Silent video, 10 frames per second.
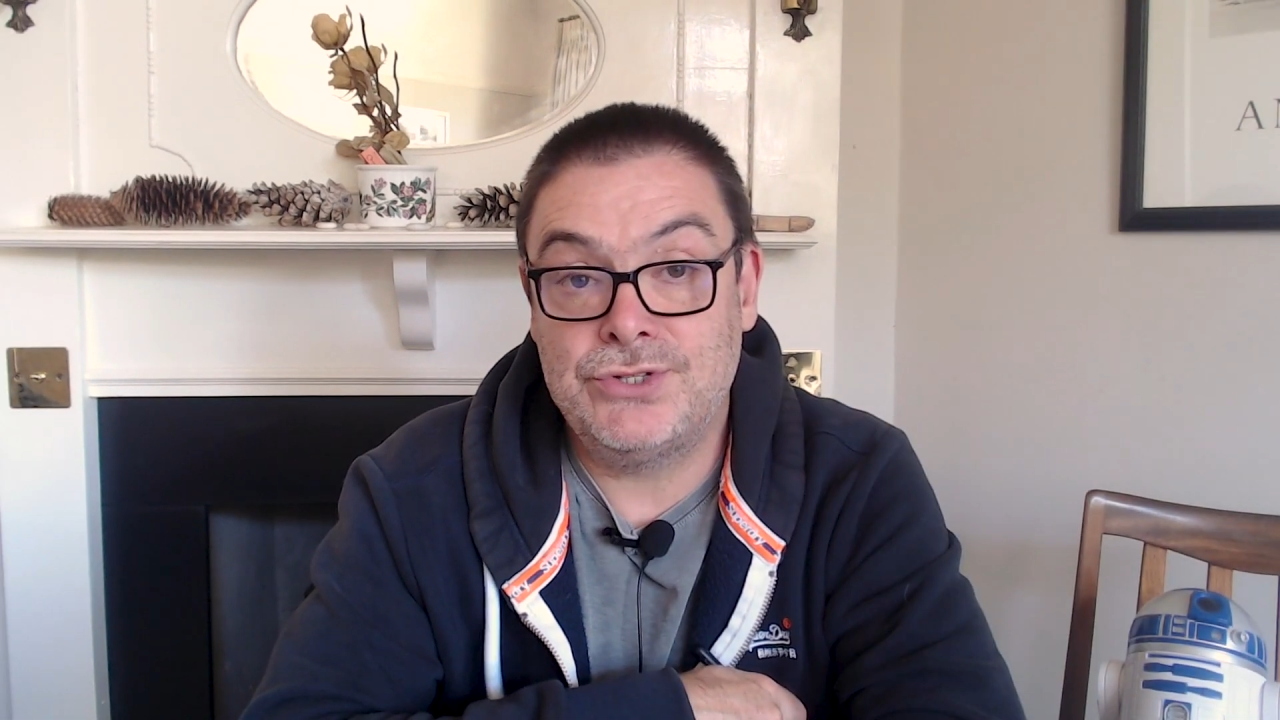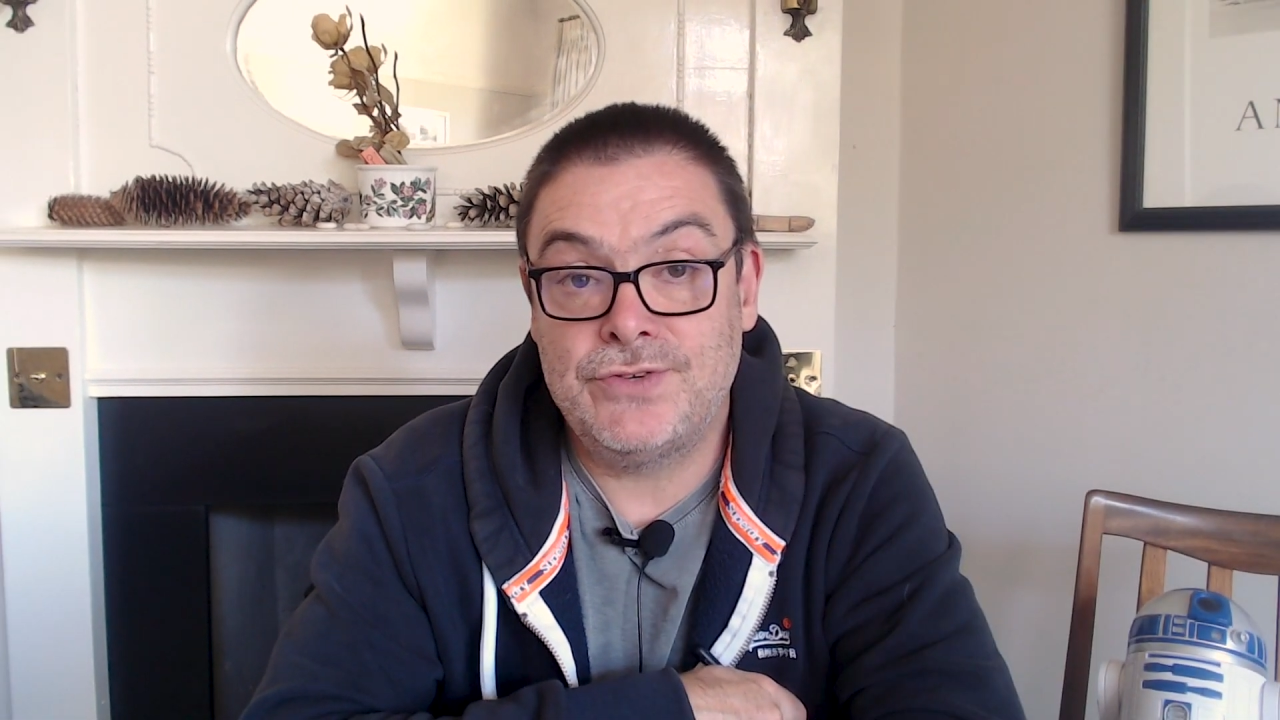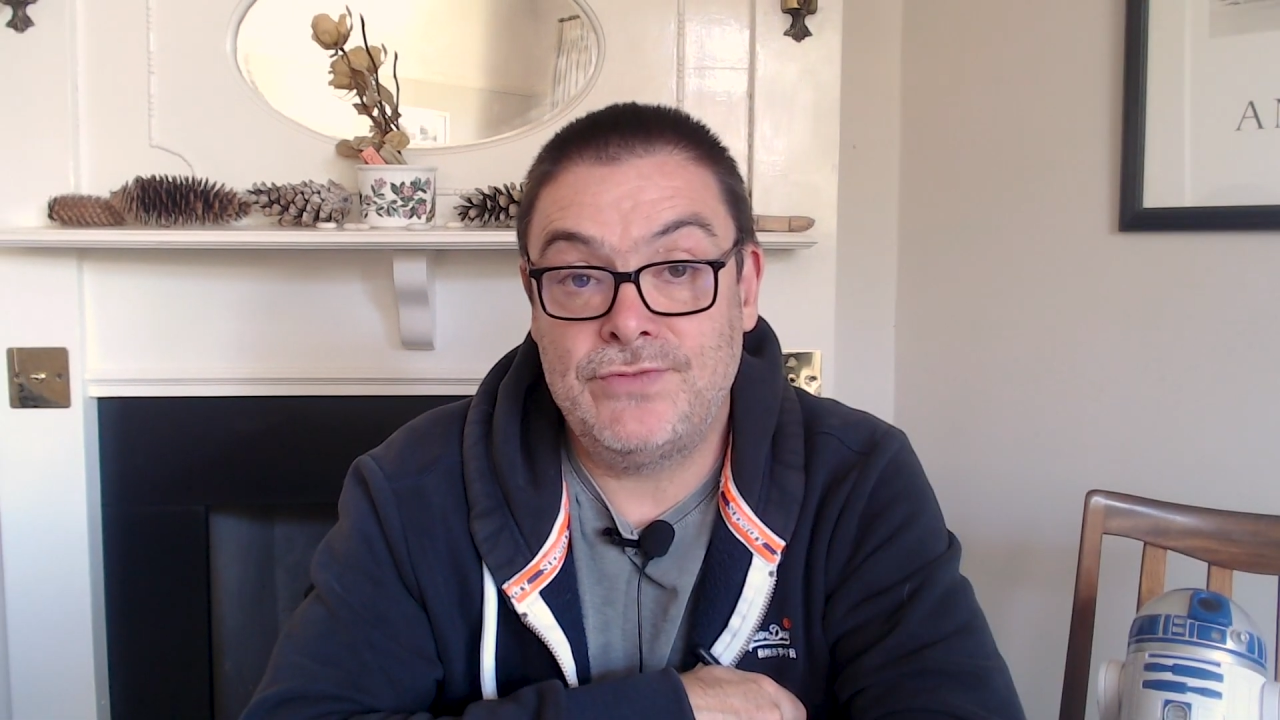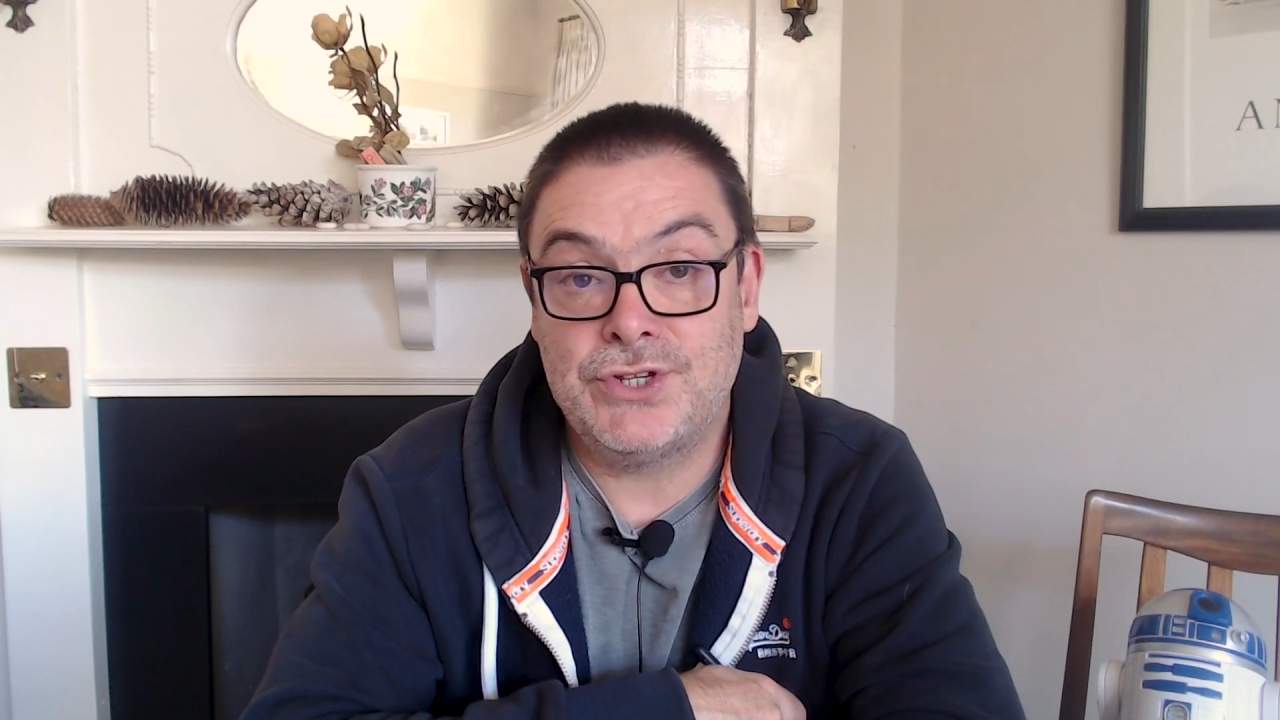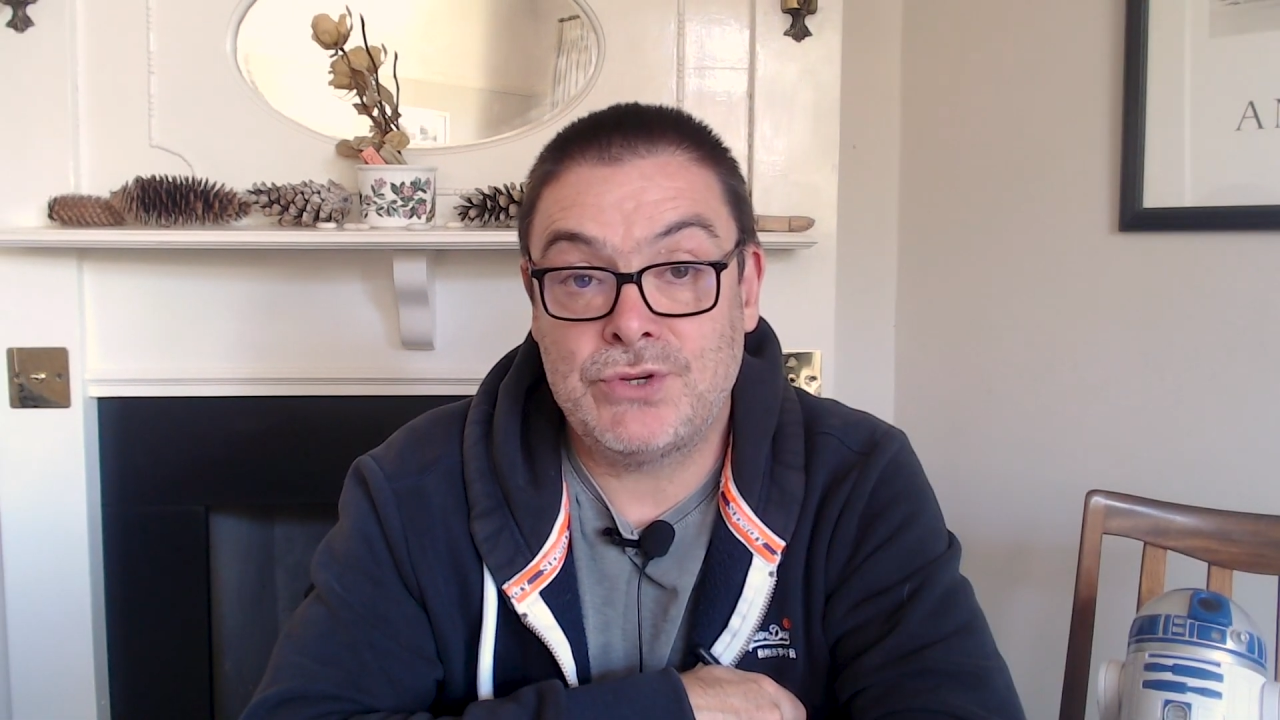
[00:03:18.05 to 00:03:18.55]
of
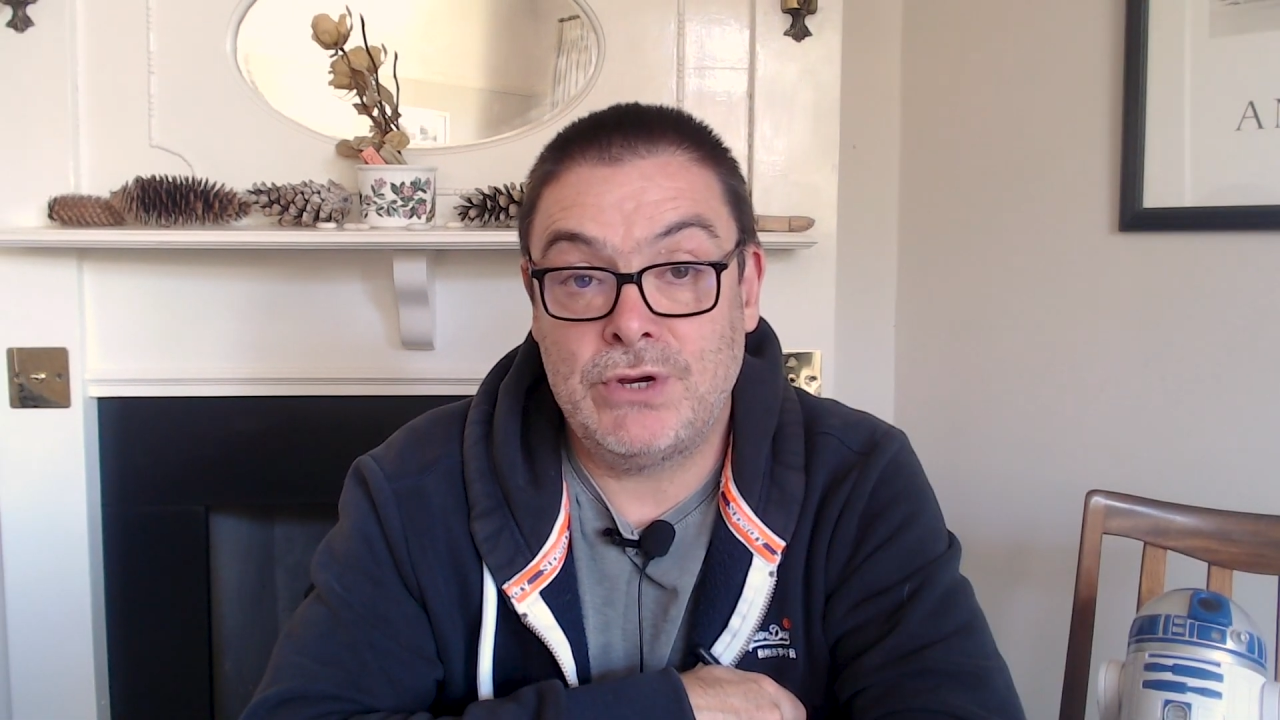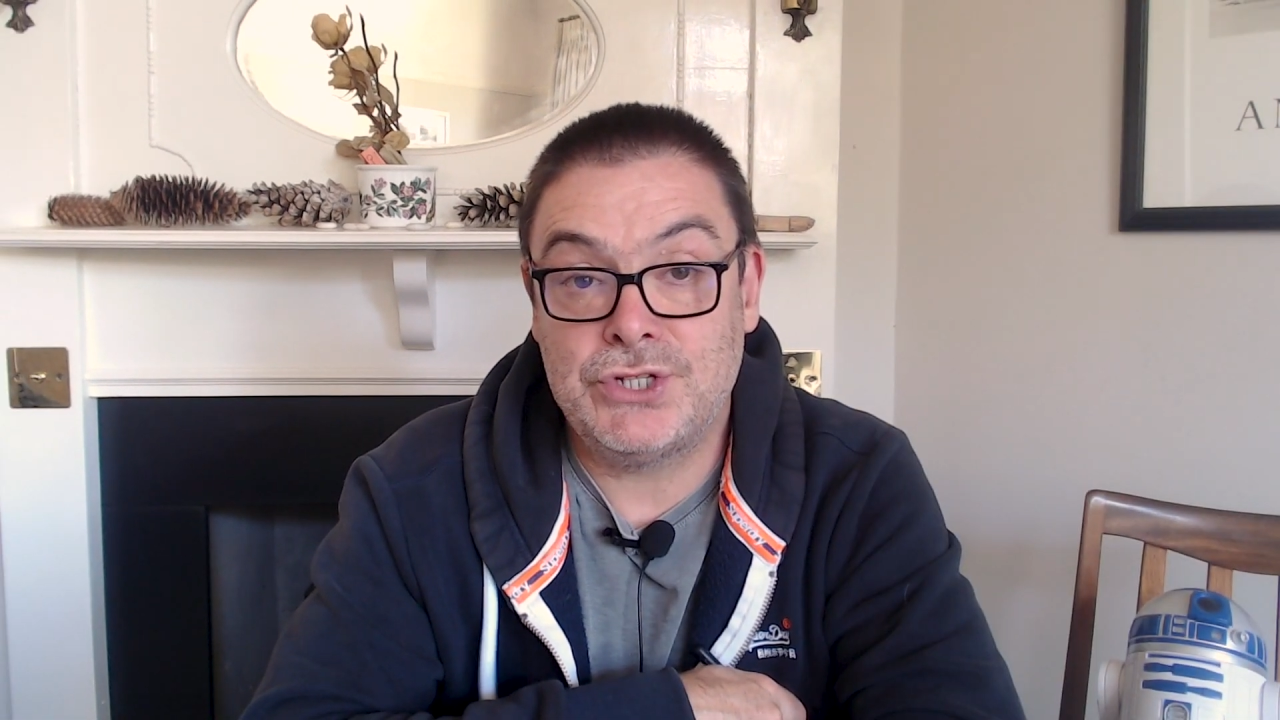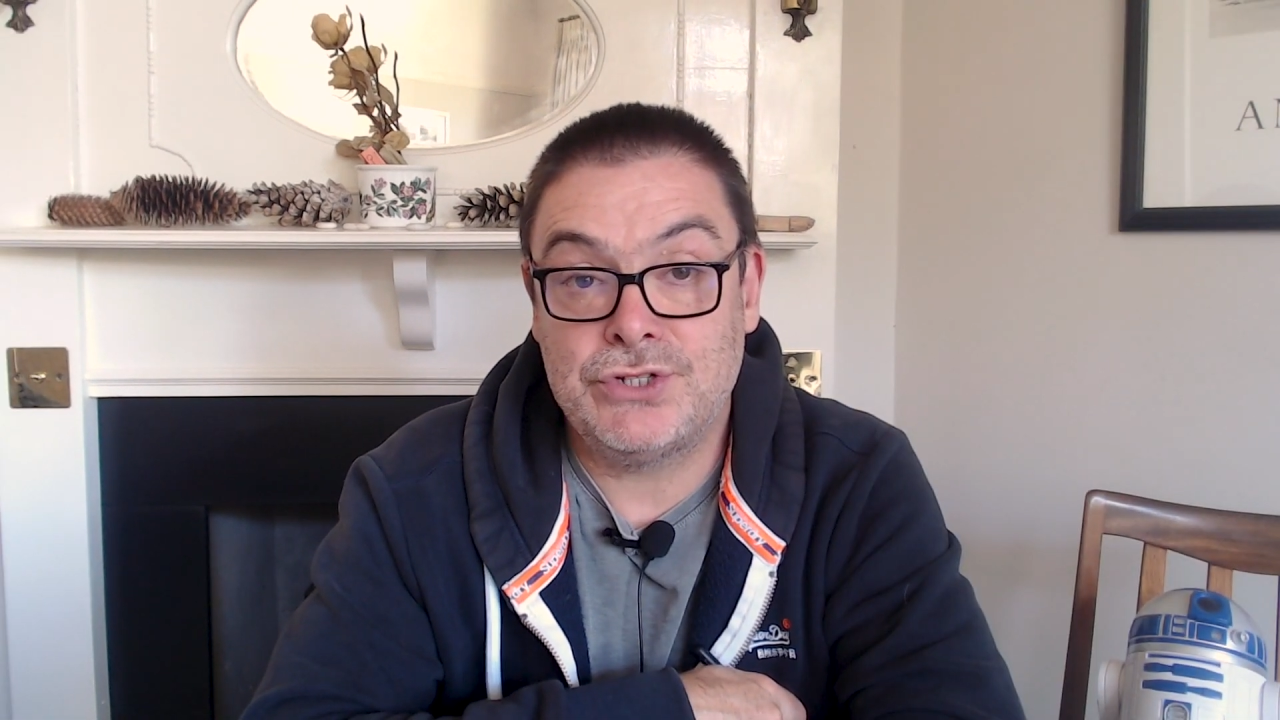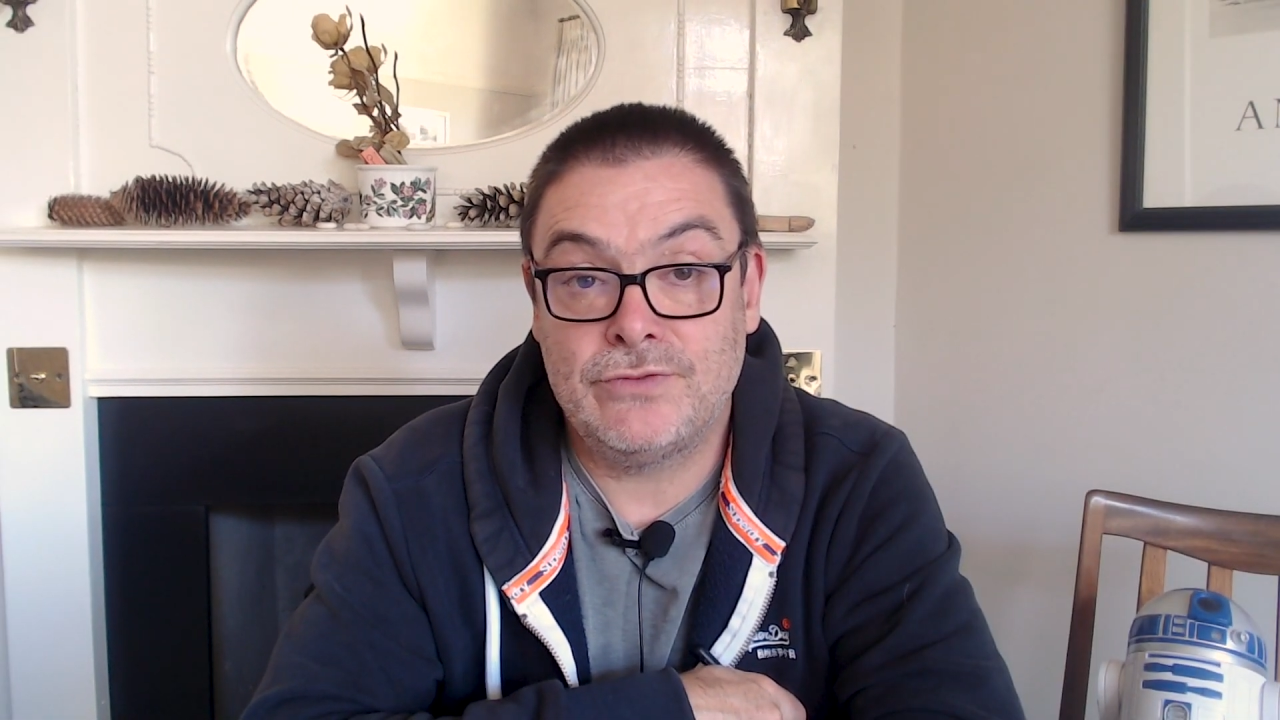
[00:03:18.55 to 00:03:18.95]
this question,